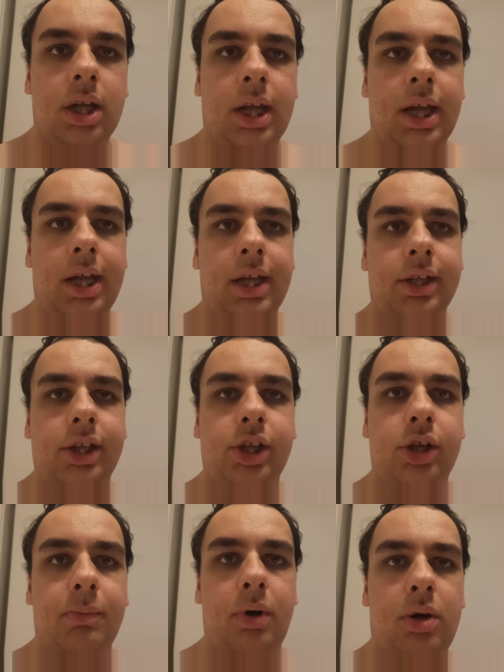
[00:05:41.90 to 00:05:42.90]
and
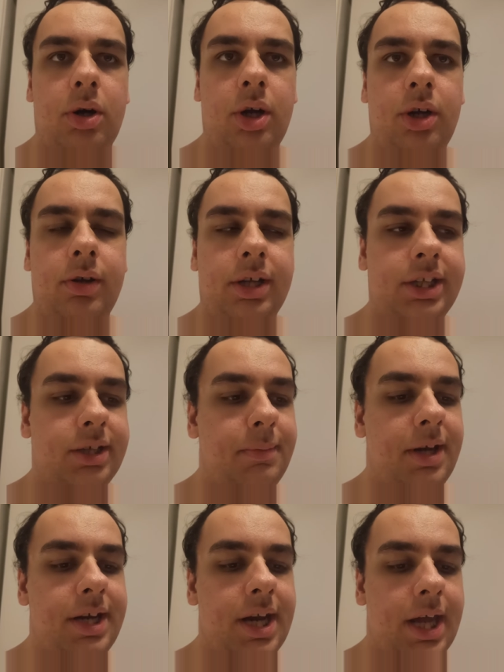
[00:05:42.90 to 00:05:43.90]
tomorrow is a
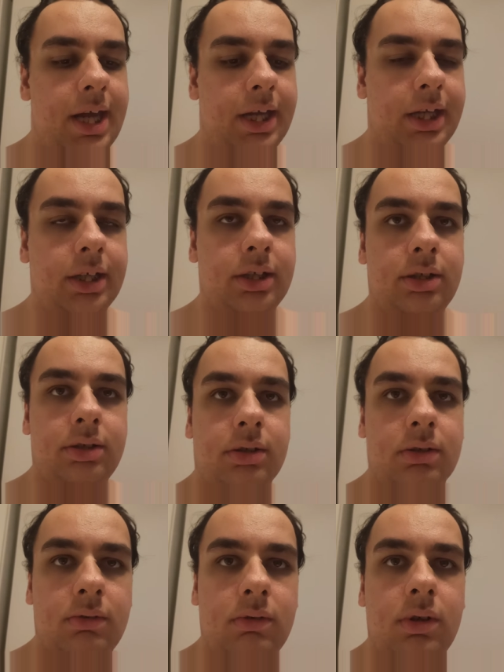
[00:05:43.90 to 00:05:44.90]
Monday.
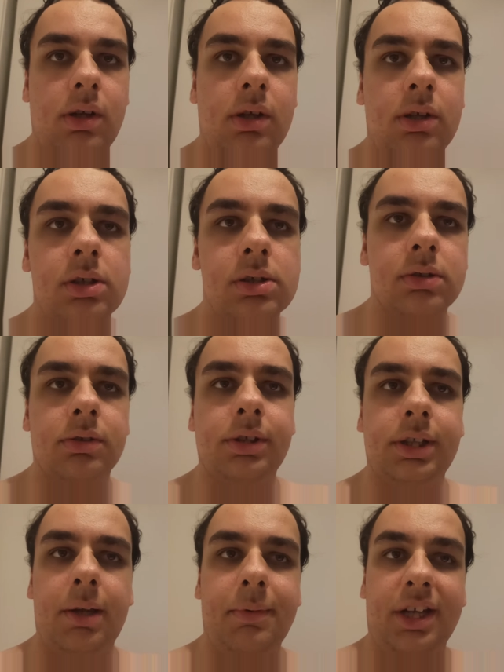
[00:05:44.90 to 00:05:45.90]

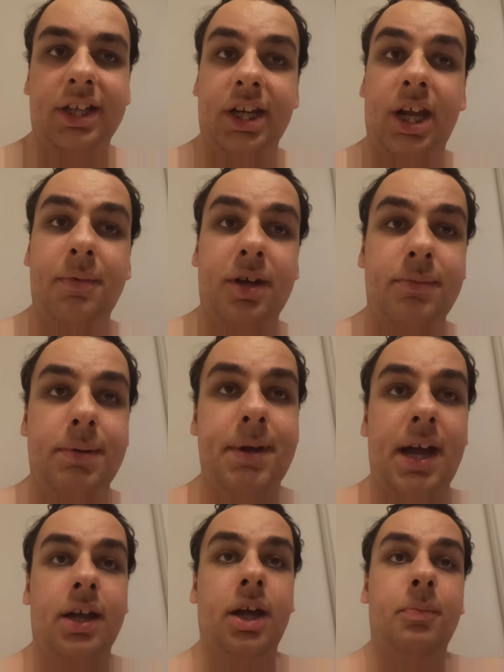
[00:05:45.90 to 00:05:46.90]
So that means that I'm going to be
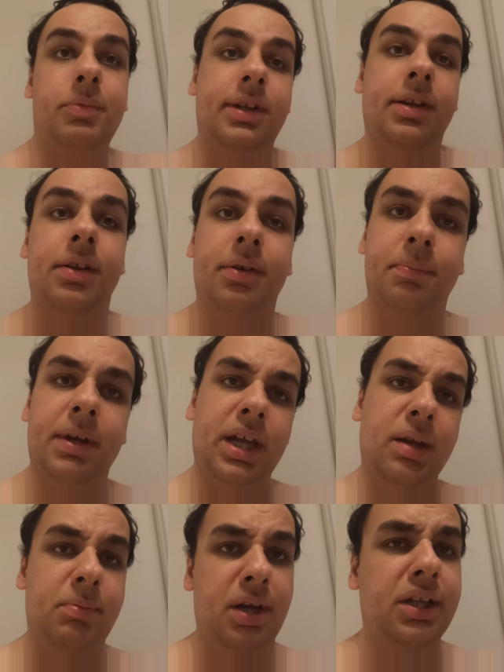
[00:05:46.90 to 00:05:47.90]
back up to
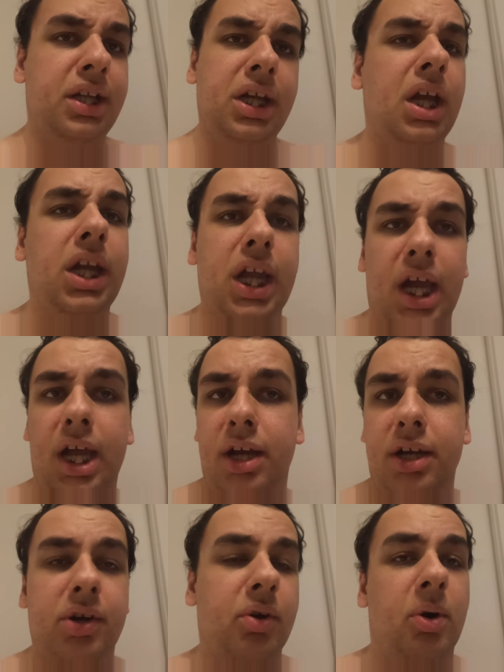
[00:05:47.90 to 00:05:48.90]
being busy again.
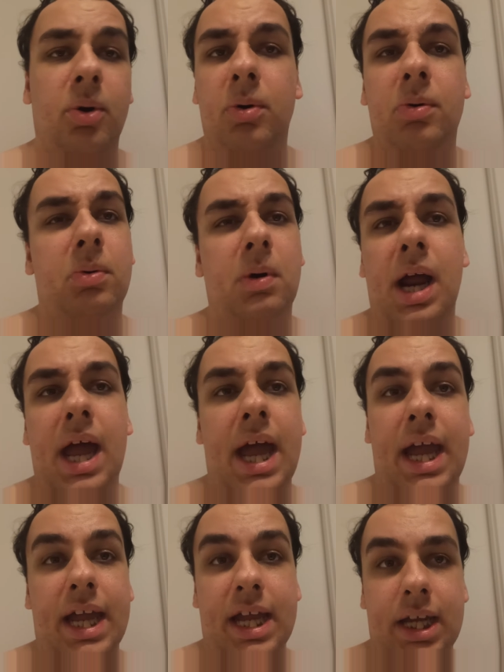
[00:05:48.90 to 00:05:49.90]

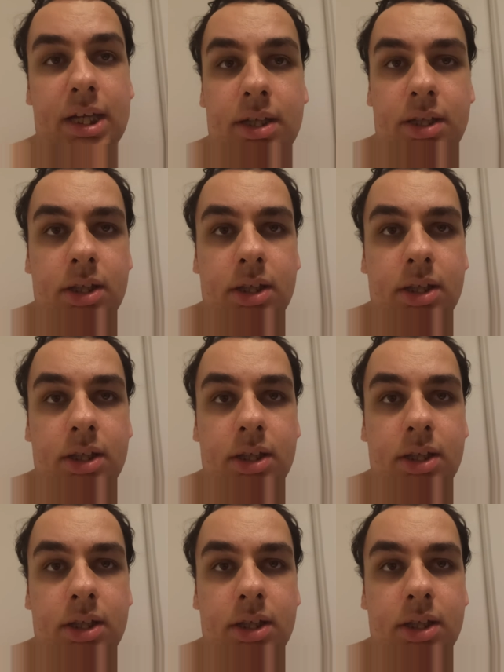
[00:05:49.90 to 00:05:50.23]
Hooray!